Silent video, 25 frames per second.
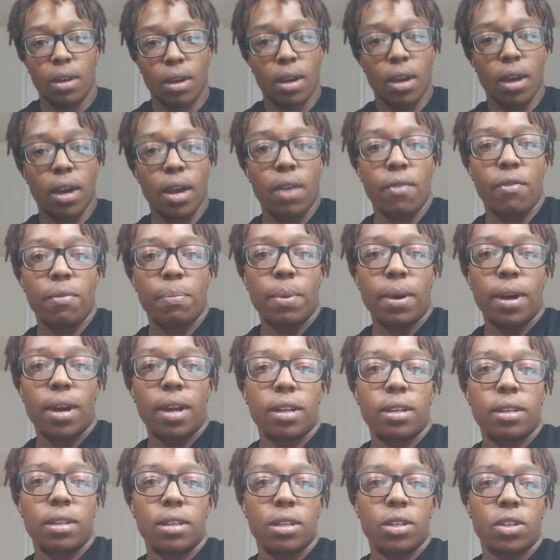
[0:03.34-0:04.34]
Hey
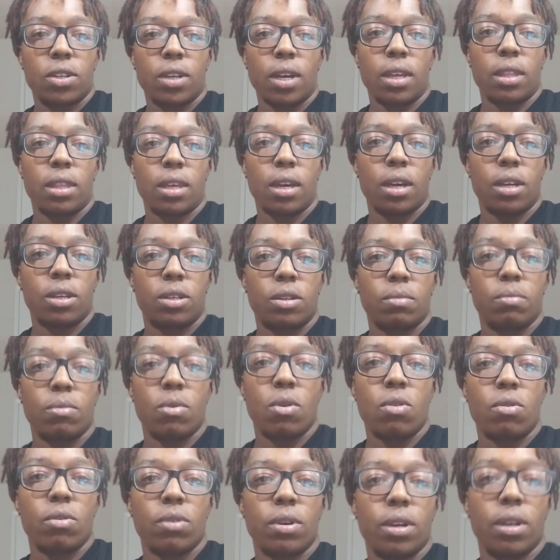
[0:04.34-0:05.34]
everybody, Jay the Haitian
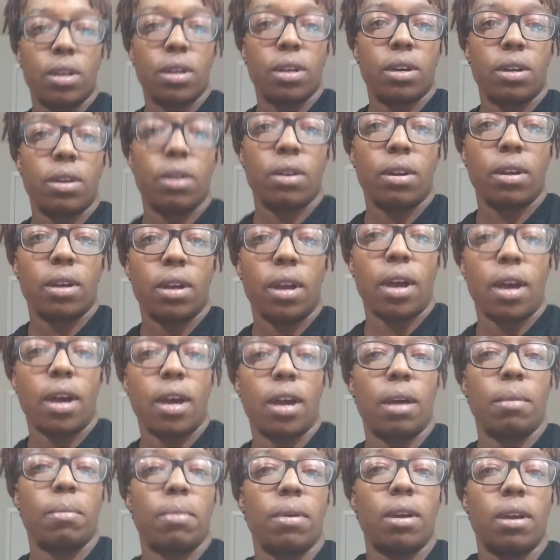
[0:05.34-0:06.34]
Mogul here.
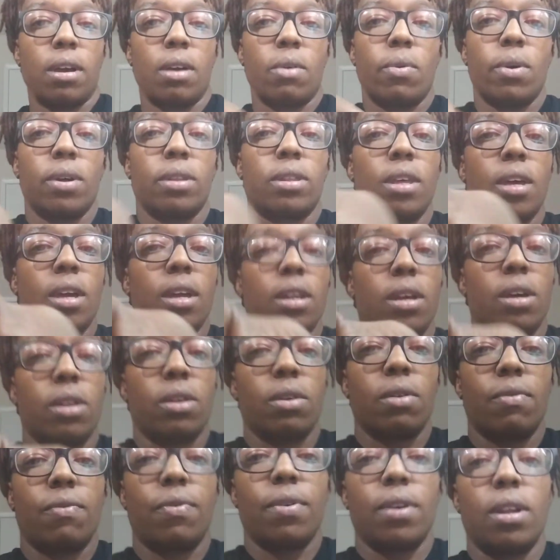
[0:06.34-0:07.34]
I am here with
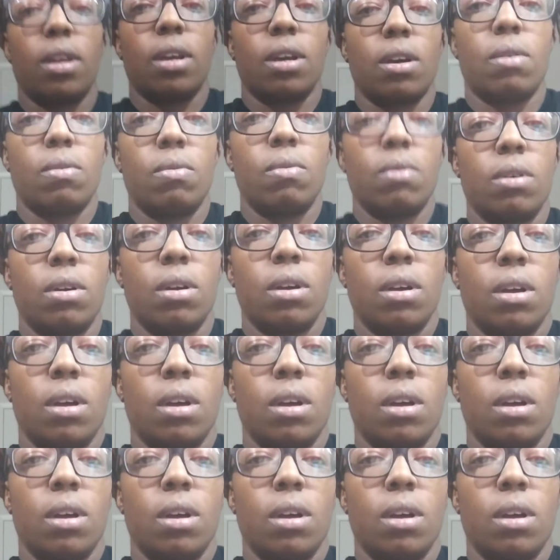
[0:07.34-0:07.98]
another video.